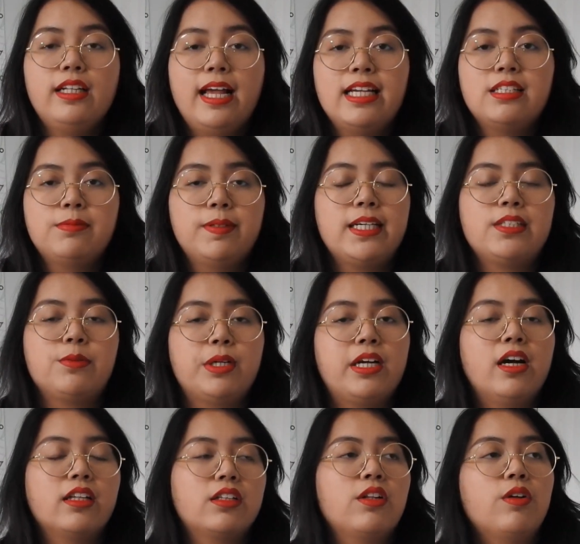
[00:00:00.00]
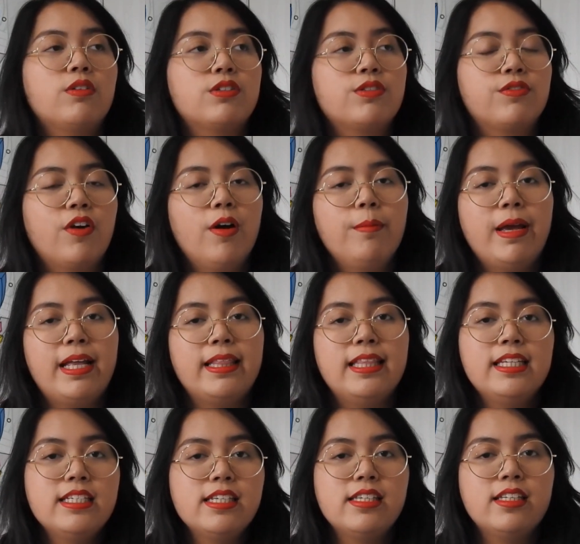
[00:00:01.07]
the last place where I got clothes from,
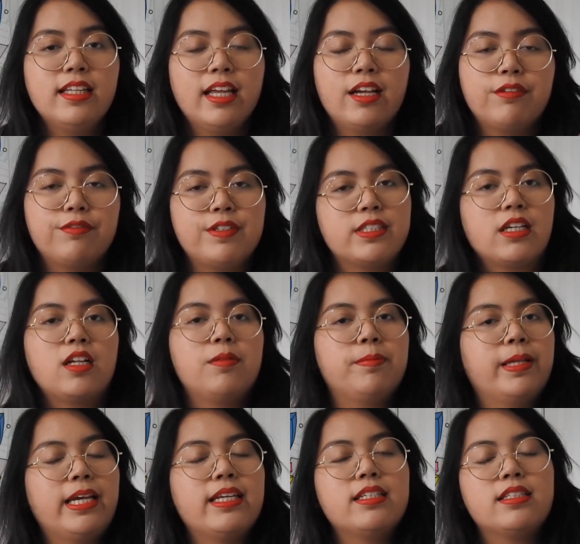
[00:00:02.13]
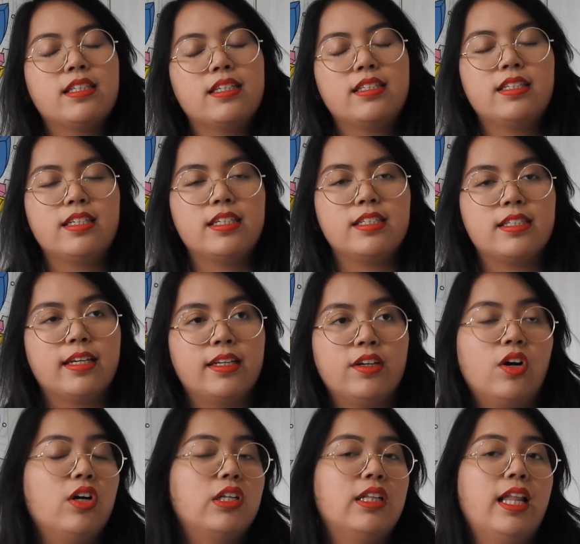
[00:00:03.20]
and this isn't like a physical place, this is
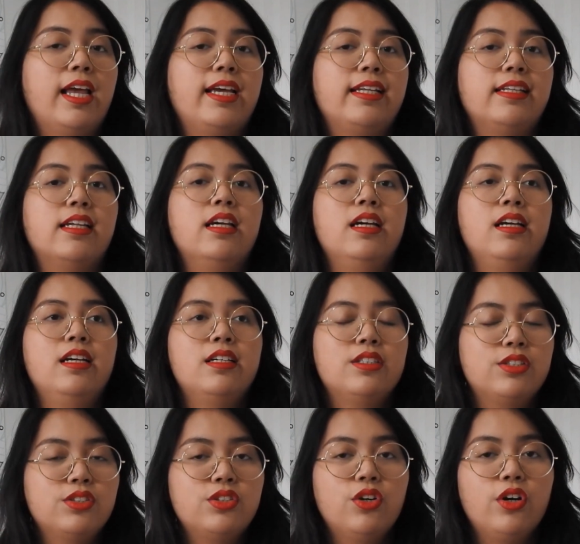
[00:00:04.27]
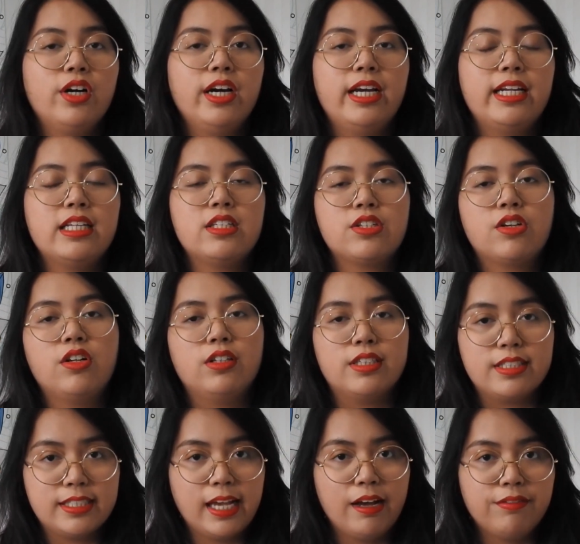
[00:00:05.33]
an online store, and it's
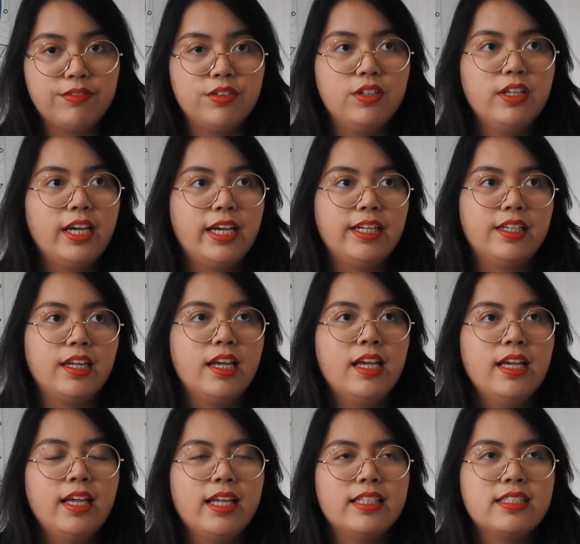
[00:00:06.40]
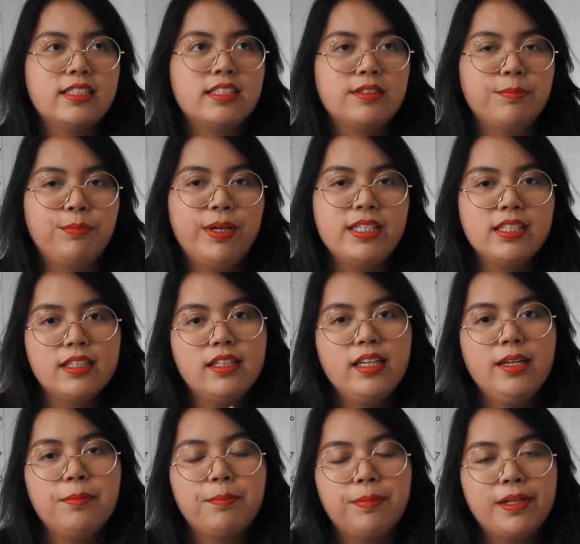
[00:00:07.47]
called Zaful, and it's
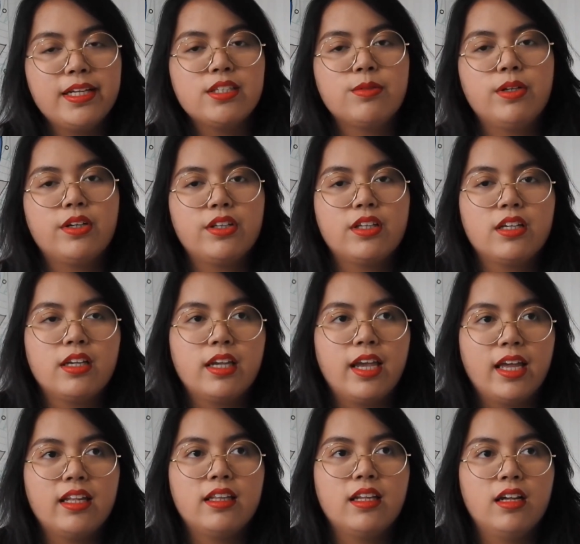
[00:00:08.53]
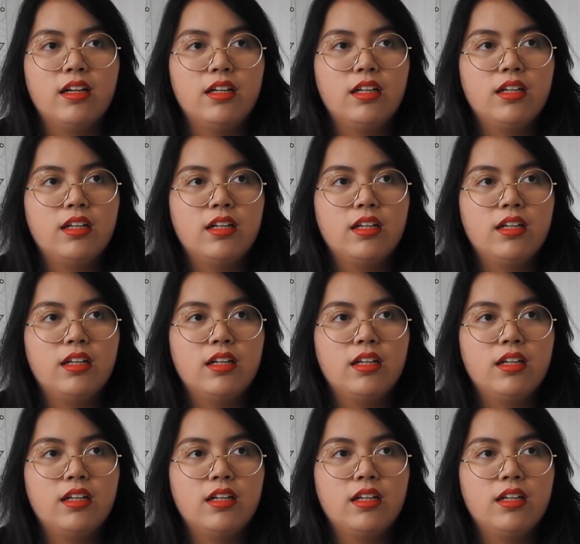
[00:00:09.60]
basically a place where you can get